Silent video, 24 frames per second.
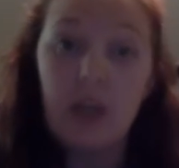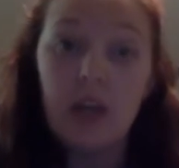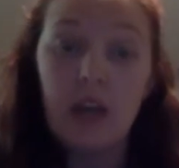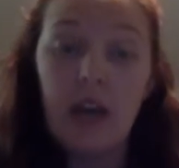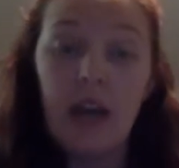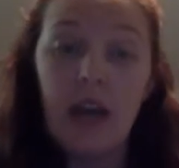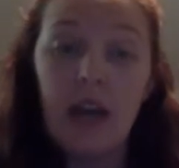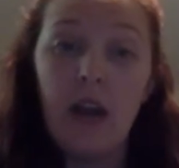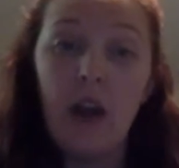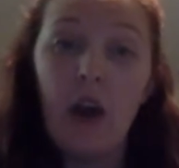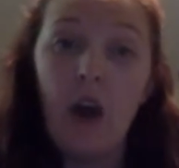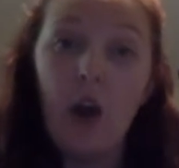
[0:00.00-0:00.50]

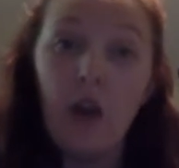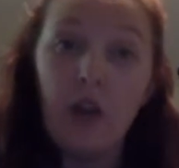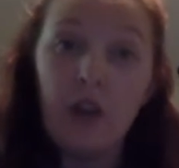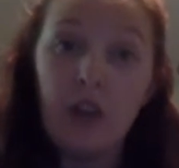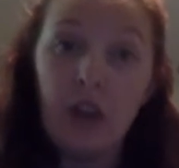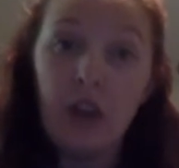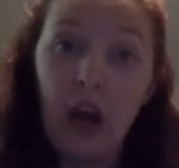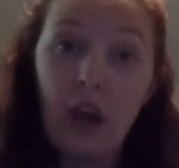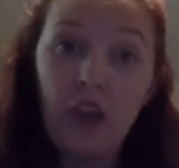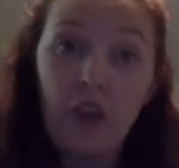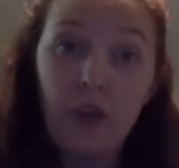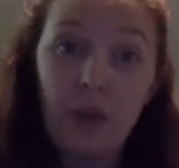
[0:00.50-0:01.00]
And the
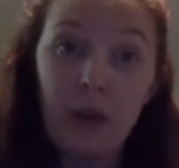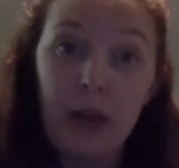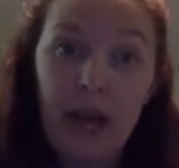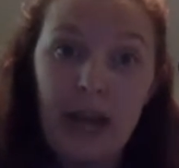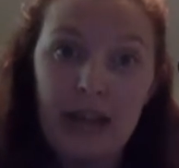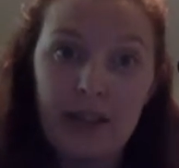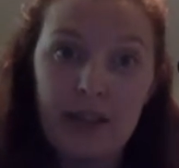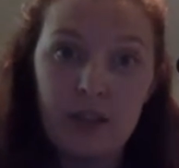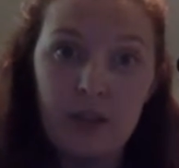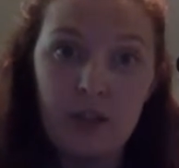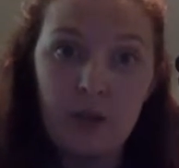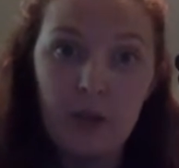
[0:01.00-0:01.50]
other one
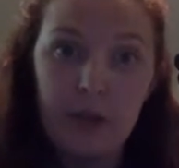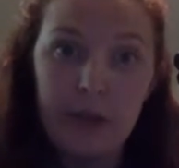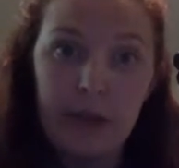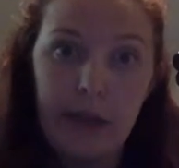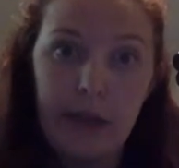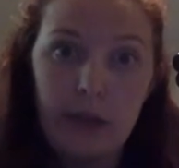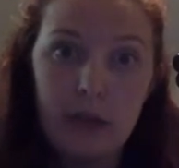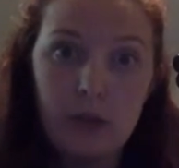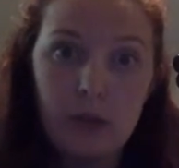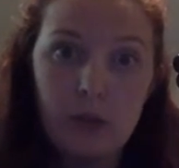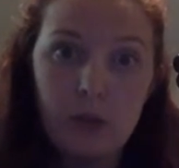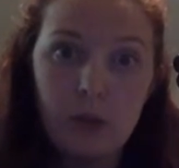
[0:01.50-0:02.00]
has to do with
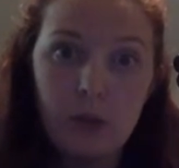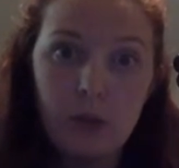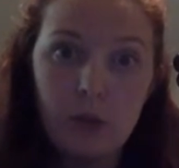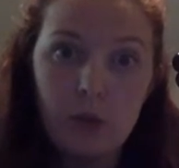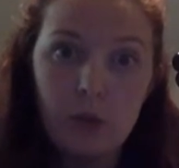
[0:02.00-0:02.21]
this.